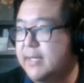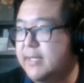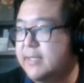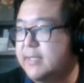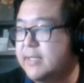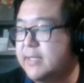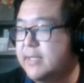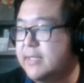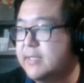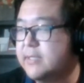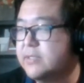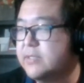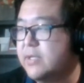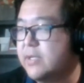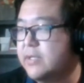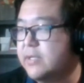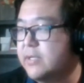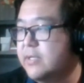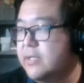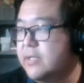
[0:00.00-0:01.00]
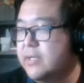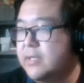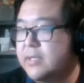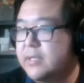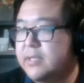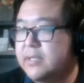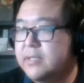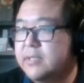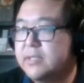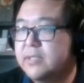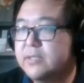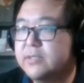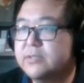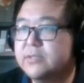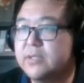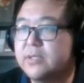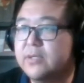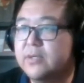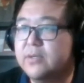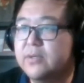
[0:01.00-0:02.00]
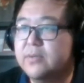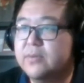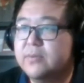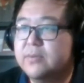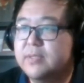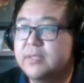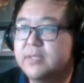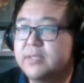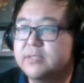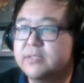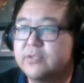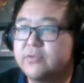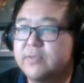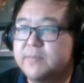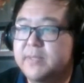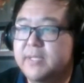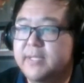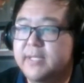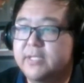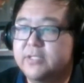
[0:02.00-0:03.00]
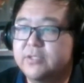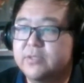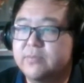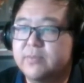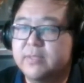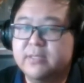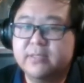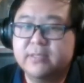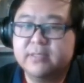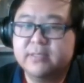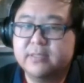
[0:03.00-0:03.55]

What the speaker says: Kickstarter. So here's the Cryptid Nation one.